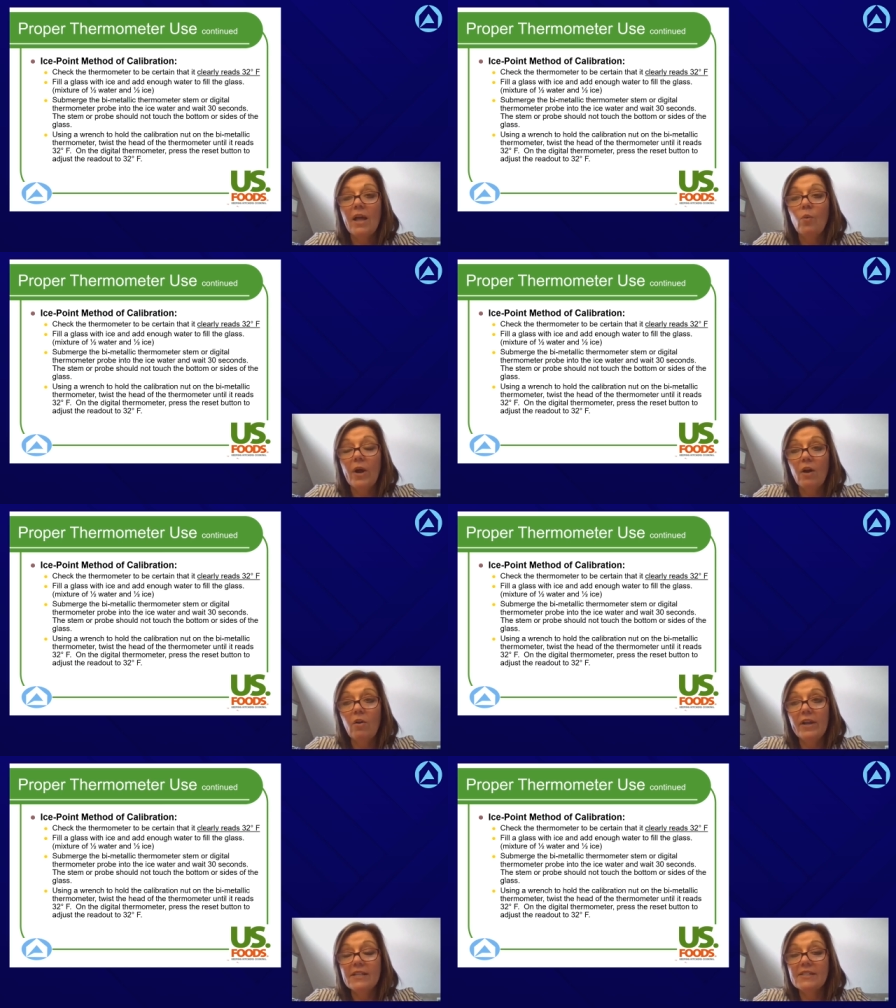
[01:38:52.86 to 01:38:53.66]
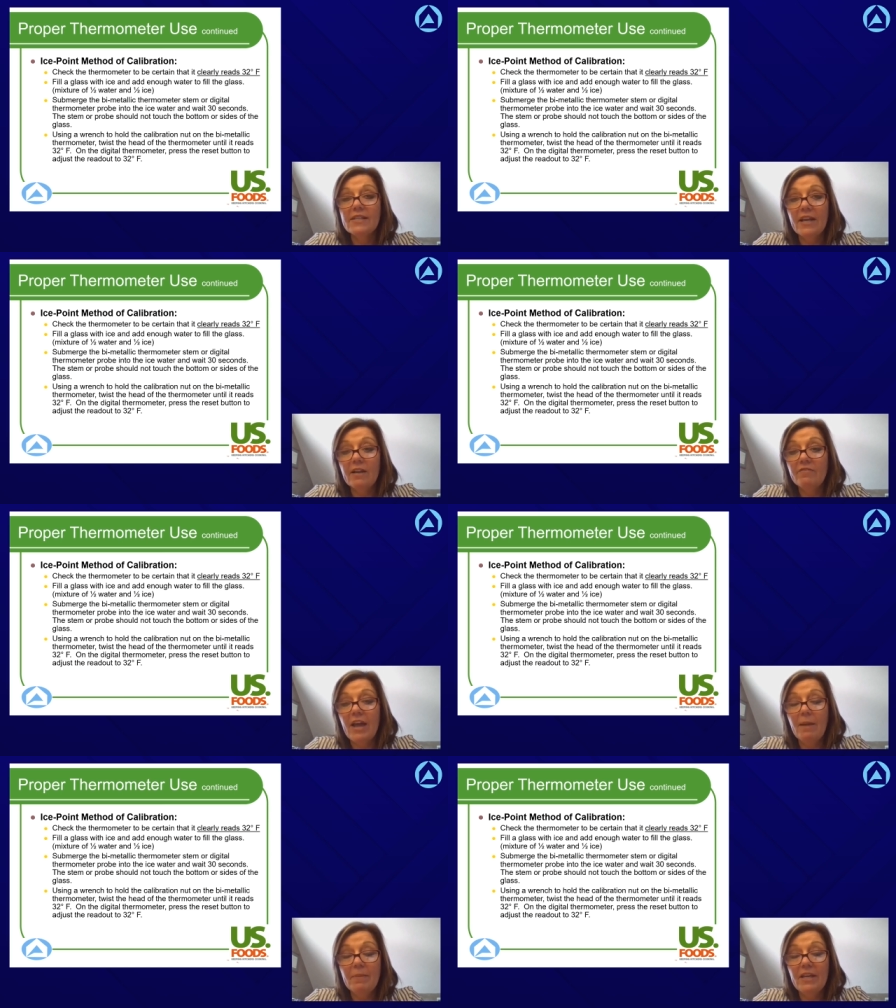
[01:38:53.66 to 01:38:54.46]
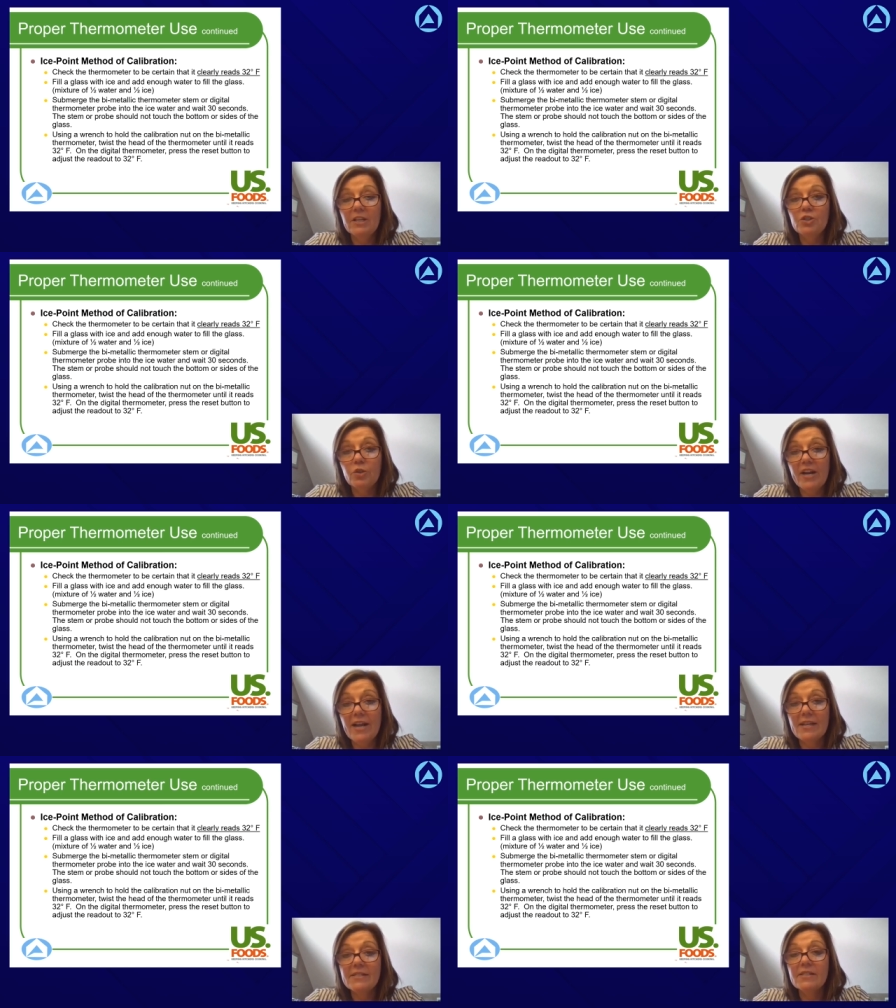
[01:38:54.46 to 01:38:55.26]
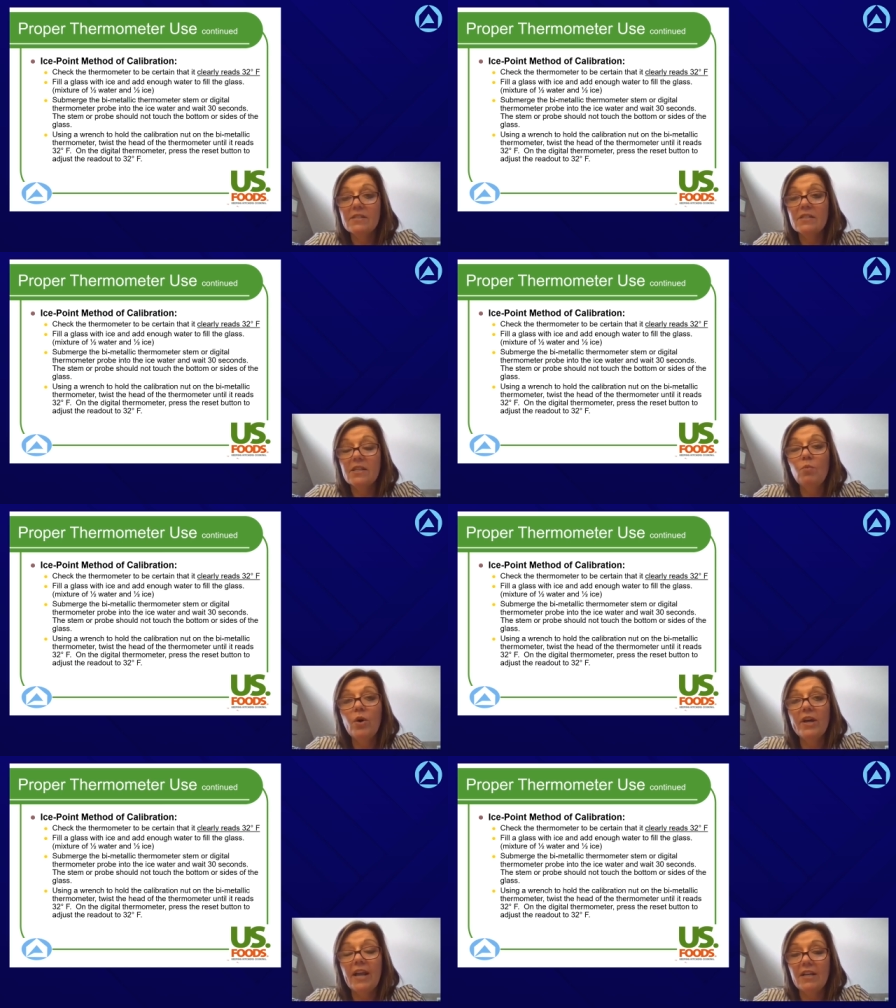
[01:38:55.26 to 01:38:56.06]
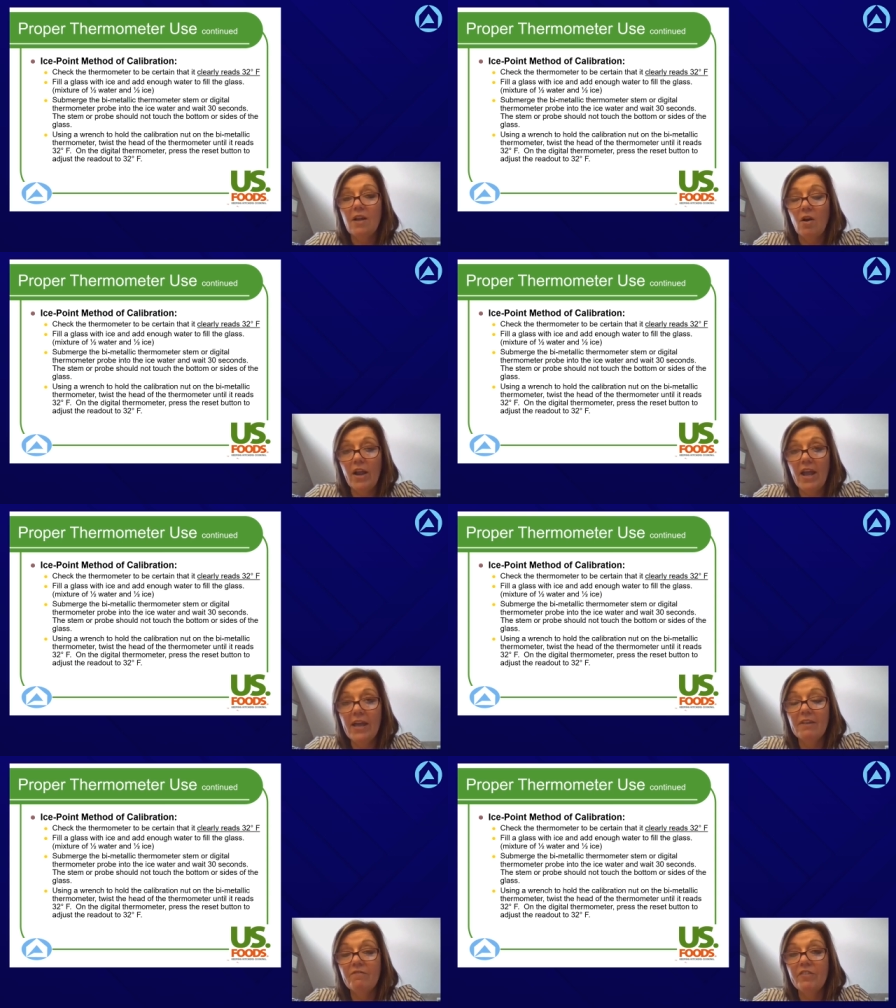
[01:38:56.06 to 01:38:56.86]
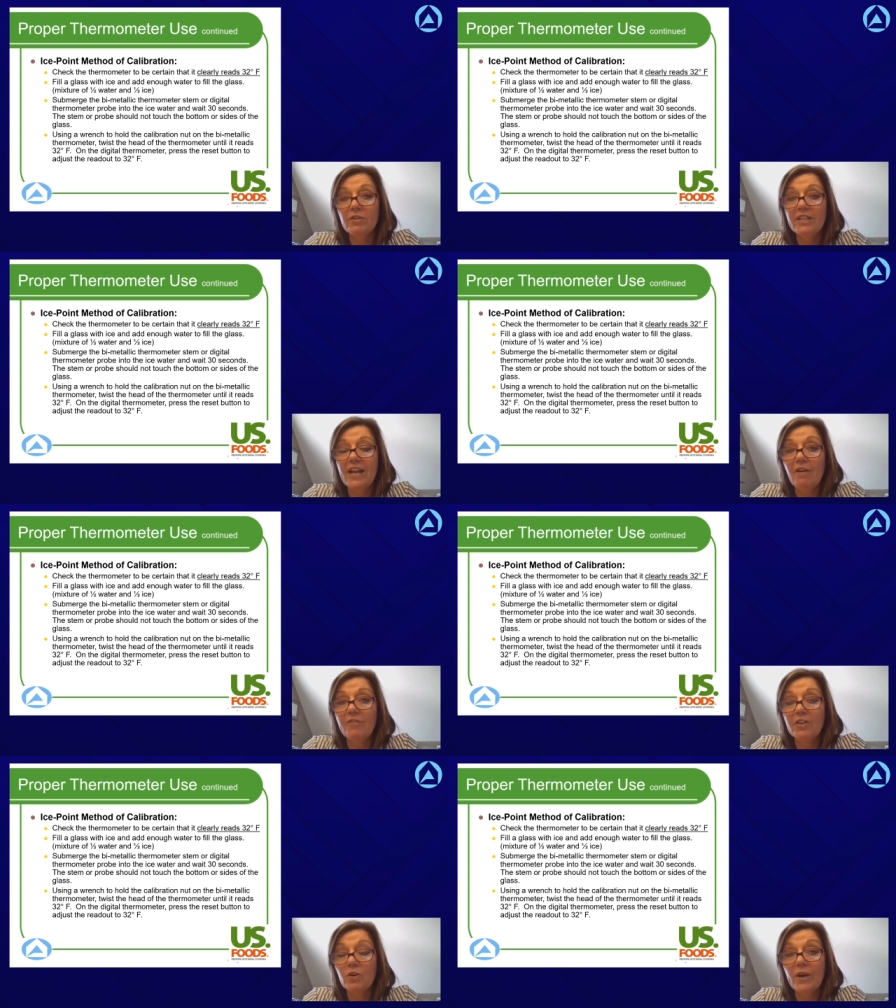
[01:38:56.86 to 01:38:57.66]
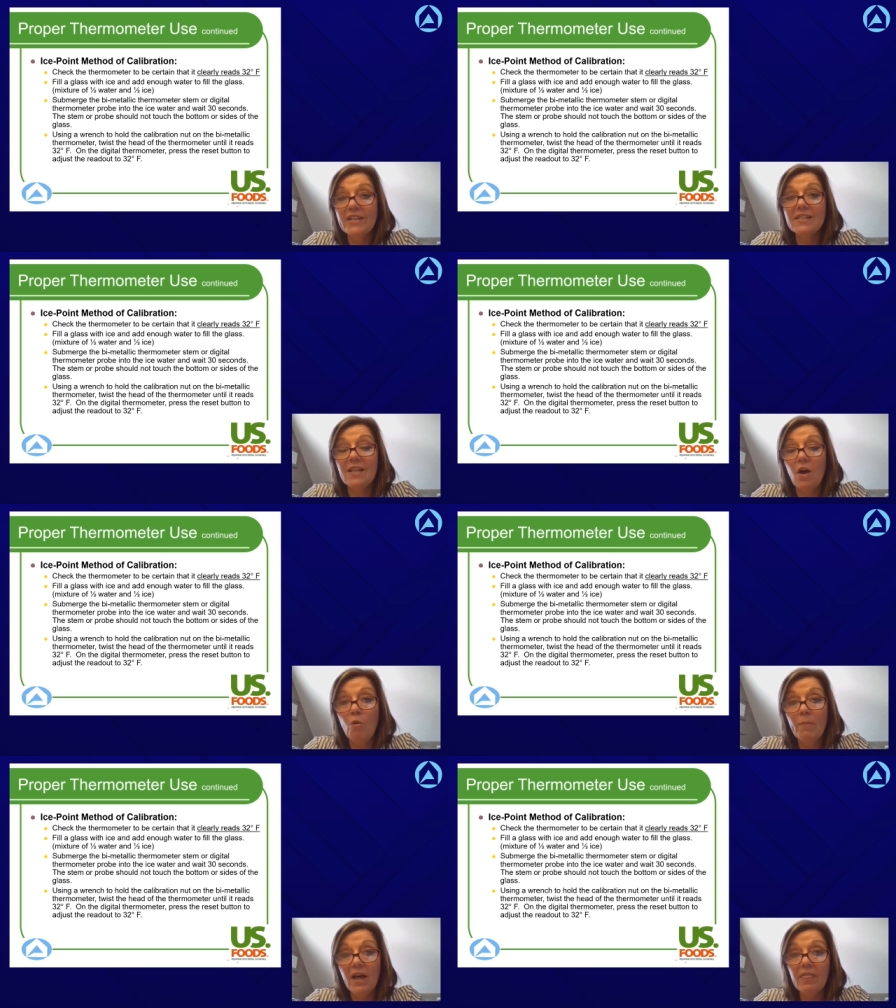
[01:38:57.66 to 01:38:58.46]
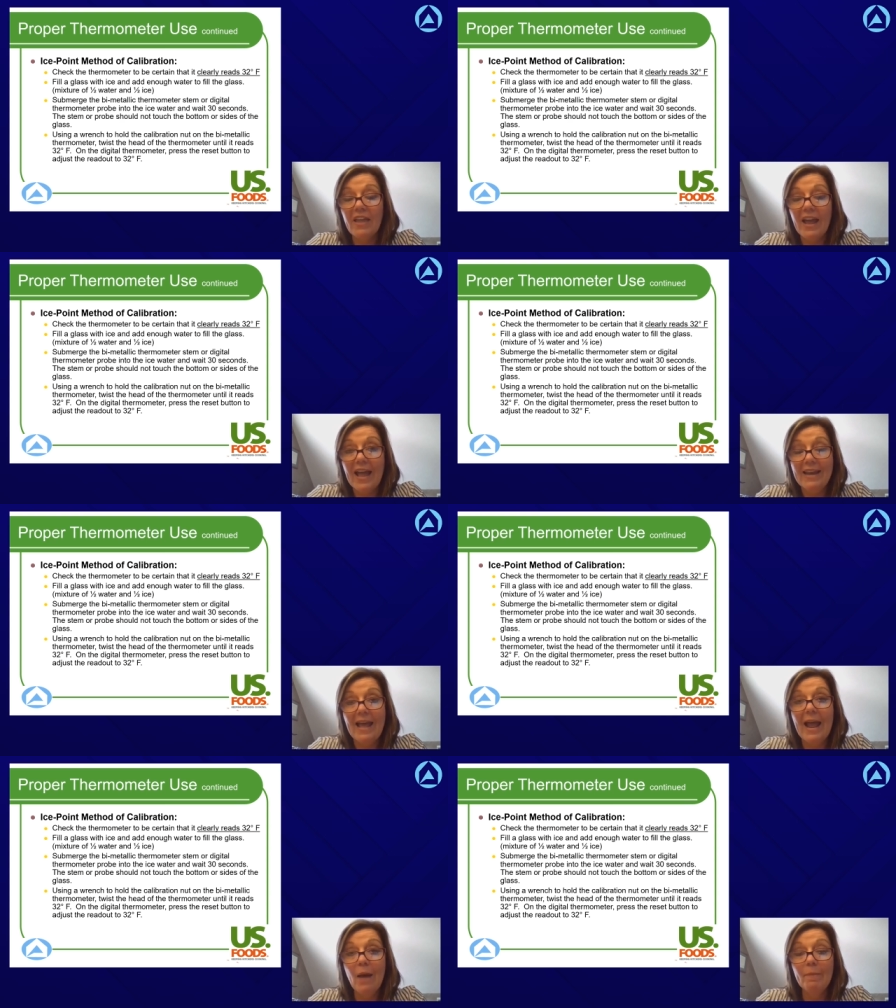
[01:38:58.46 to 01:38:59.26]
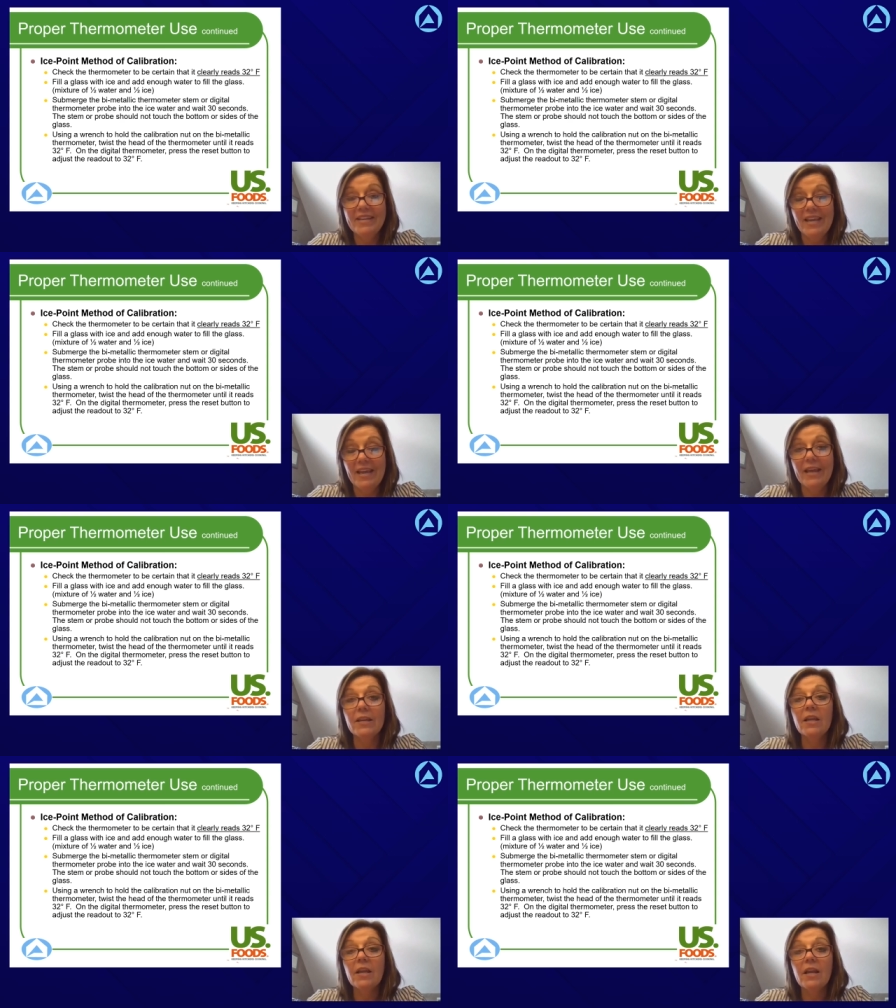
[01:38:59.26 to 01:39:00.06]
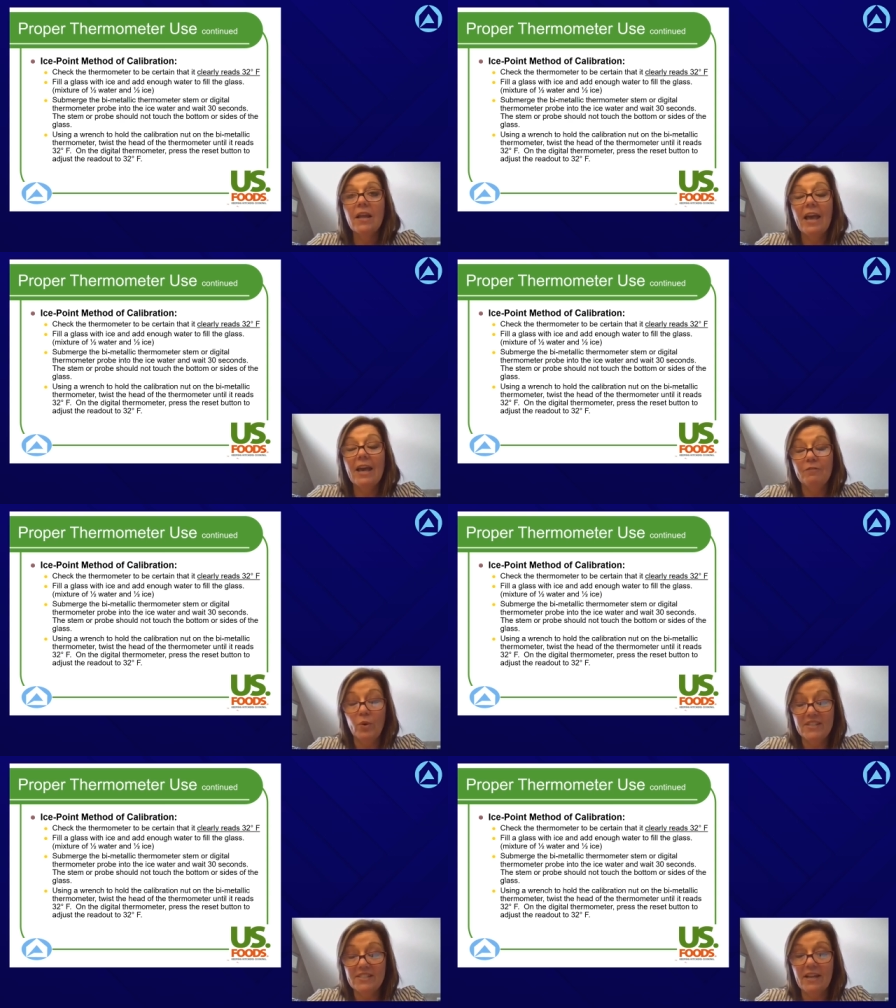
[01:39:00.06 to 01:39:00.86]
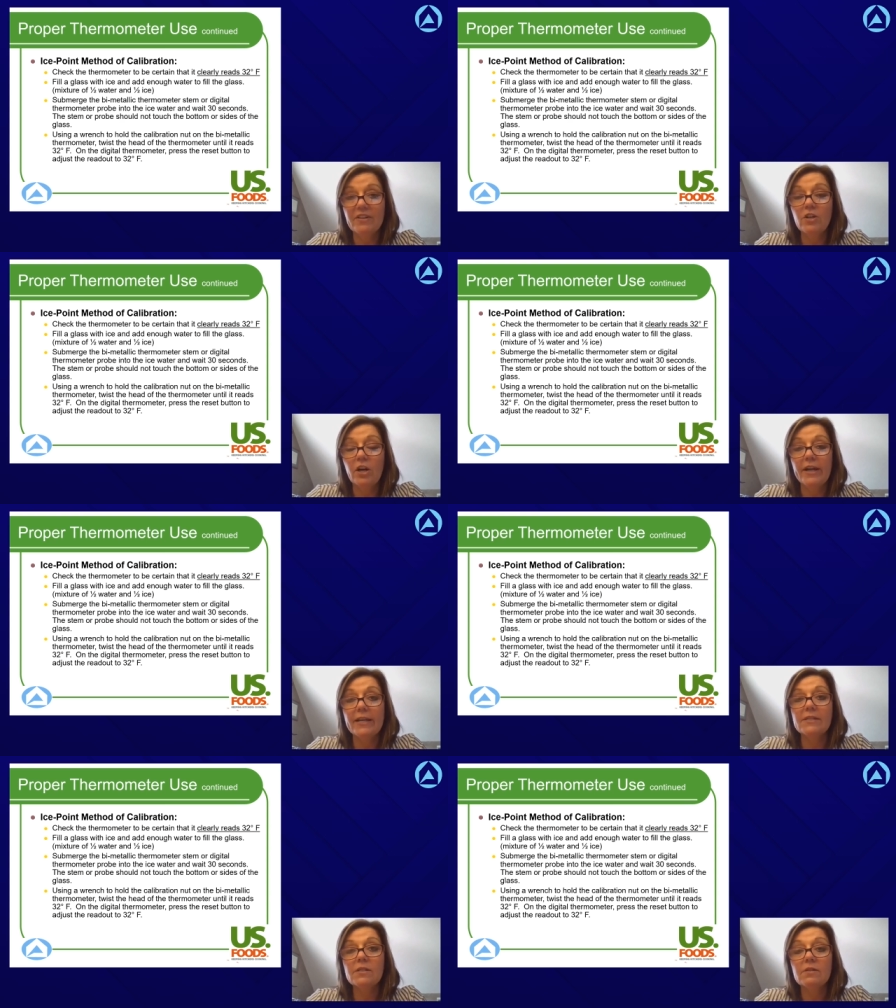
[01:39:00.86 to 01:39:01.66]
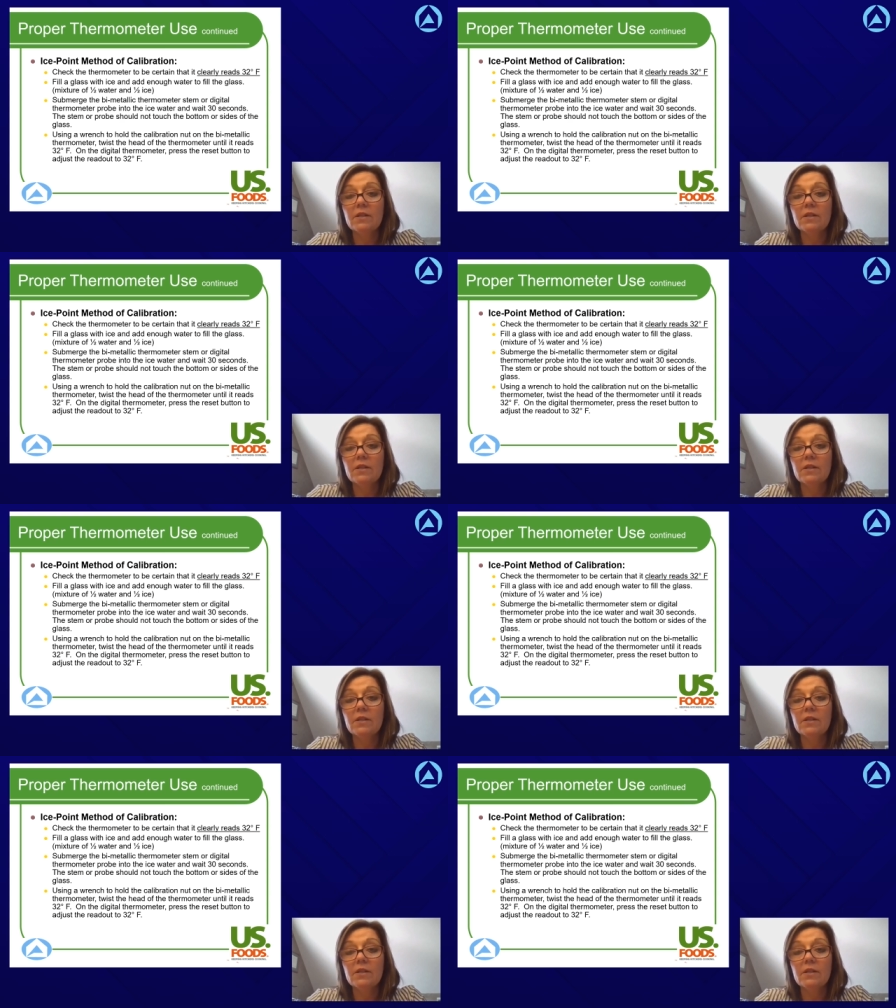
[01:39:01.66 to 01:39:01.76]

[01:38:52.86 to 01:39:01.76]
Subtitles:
Well, instead of that being addressed, someone had gone ahead and filled it out for the rest of the whole month that hadn't happened yet at 47 degrees.